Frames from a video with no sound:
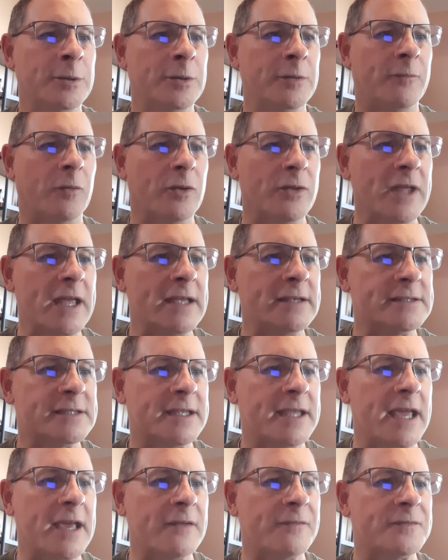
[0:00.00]
For these
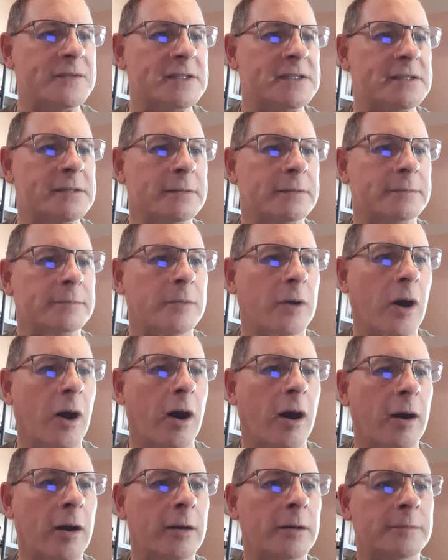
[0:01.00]
gifts
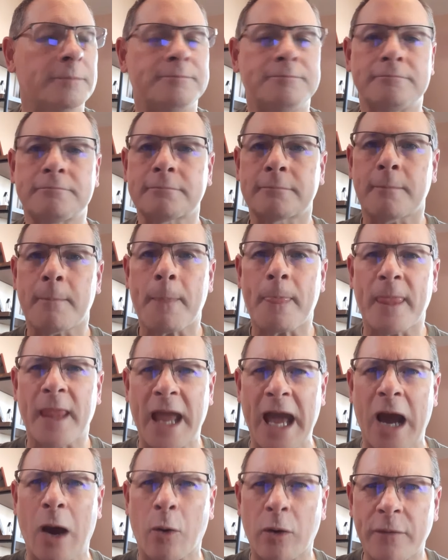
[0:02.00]
are
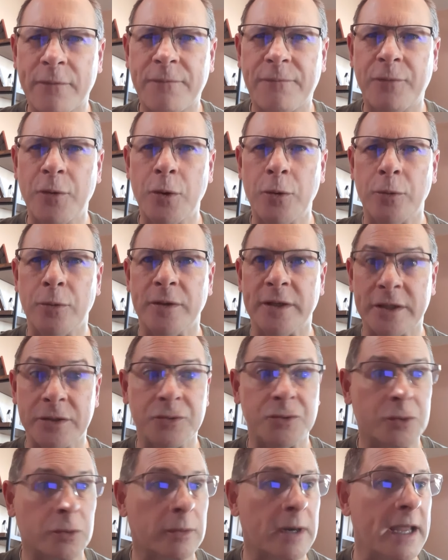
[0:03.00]
our food
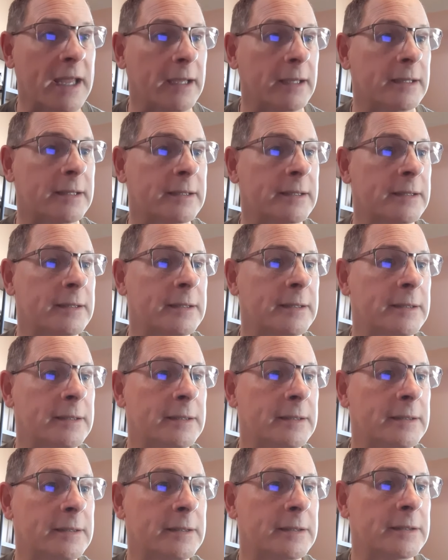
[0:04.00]
and drink
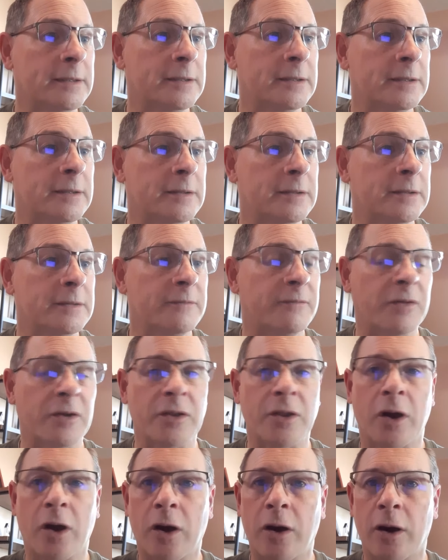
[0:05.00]
for
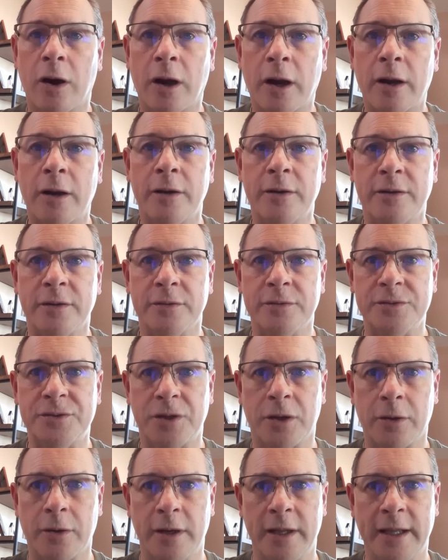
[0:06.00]
the hard
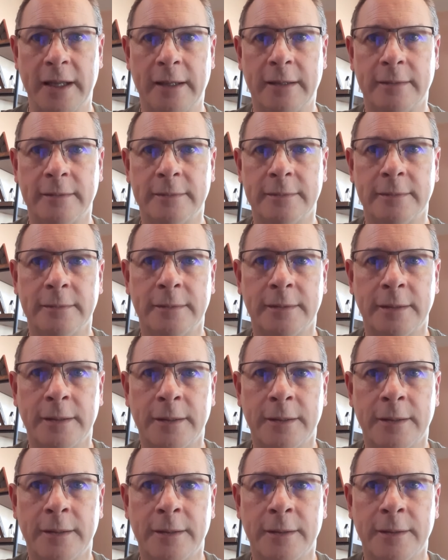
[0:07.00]
journey
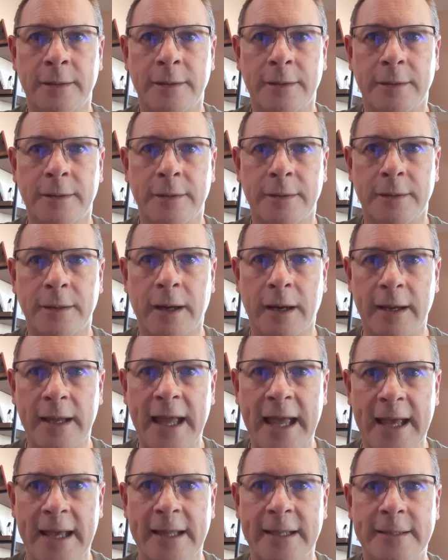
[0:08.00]

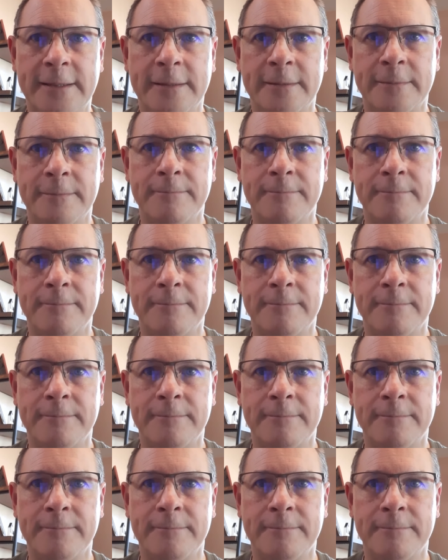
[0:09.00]
ahead.